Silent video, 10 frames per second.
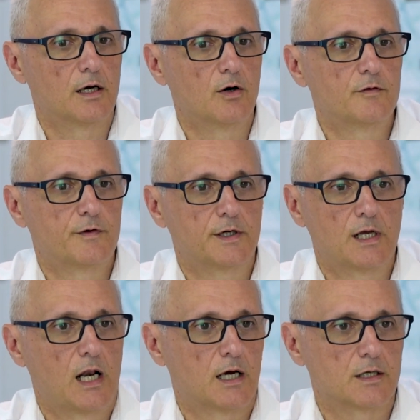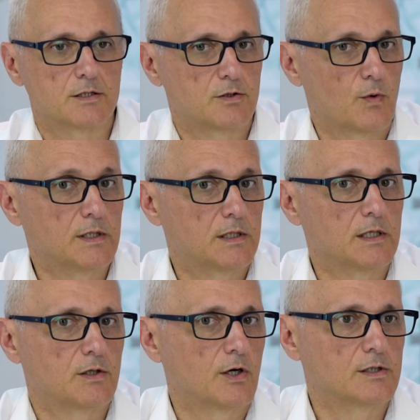over the last
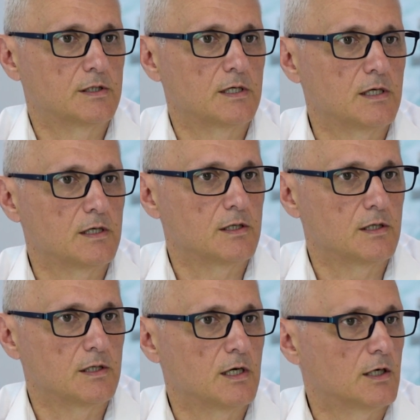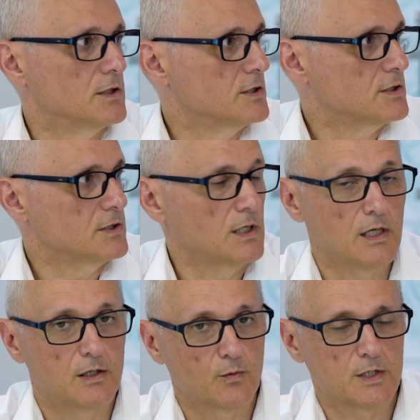20-30 years
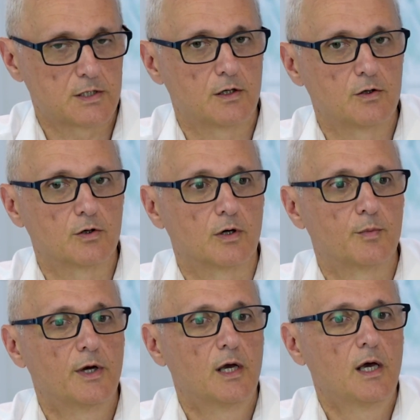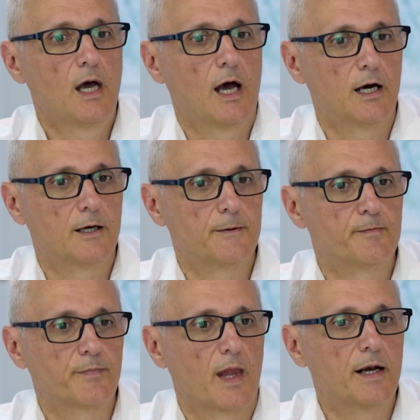in Western Europe.
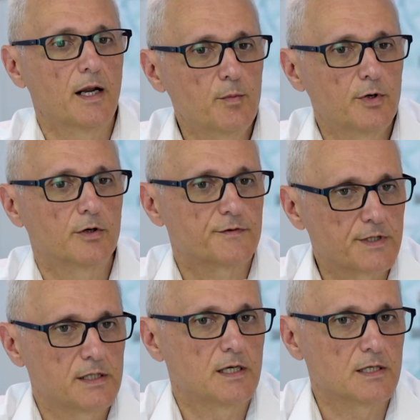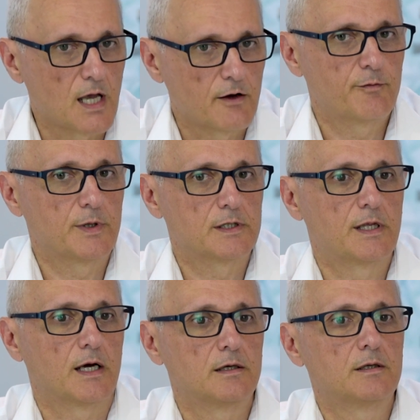A number of studies have been
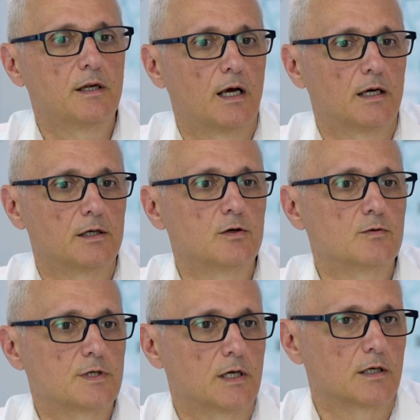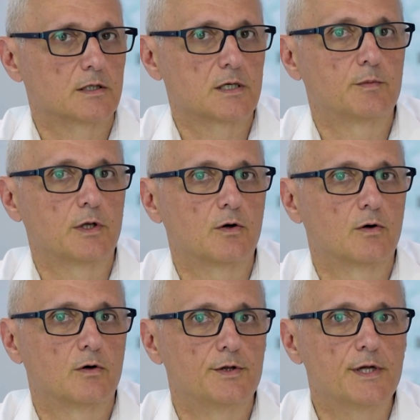done using something
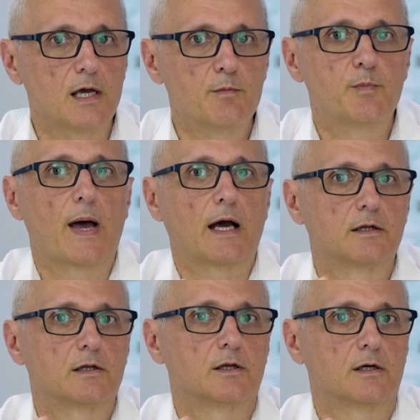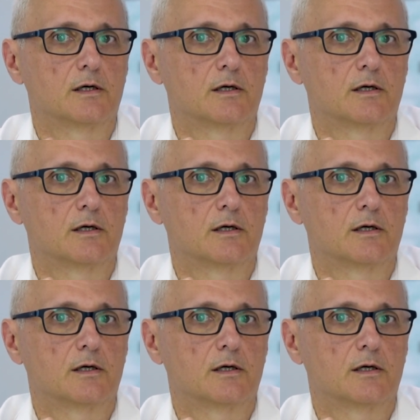called the impact